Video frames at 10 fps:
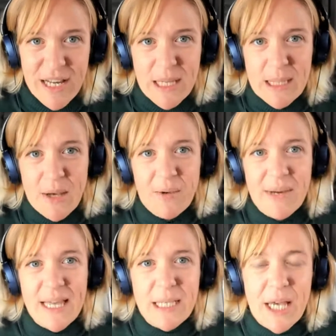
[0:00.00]
So,
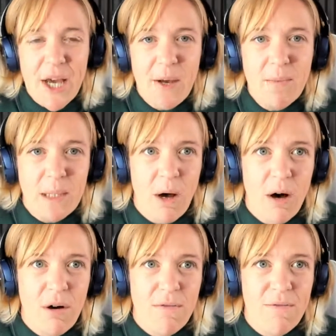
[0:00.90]
in terms
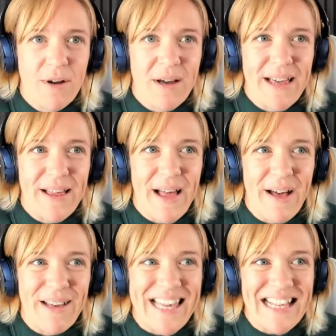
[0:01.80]
of
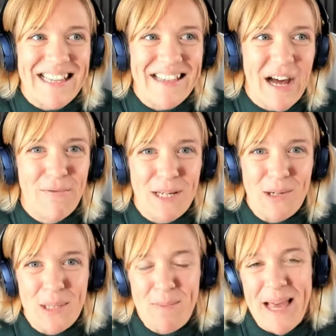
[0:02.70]
getting that
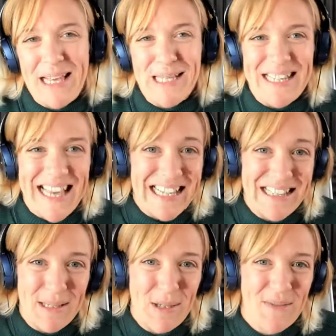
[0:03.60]
original space, yes,
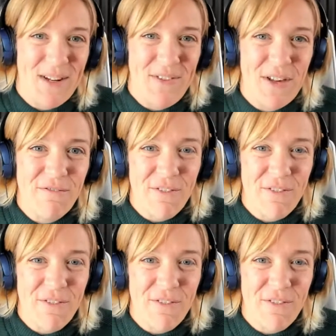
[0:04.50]
it's useful if you can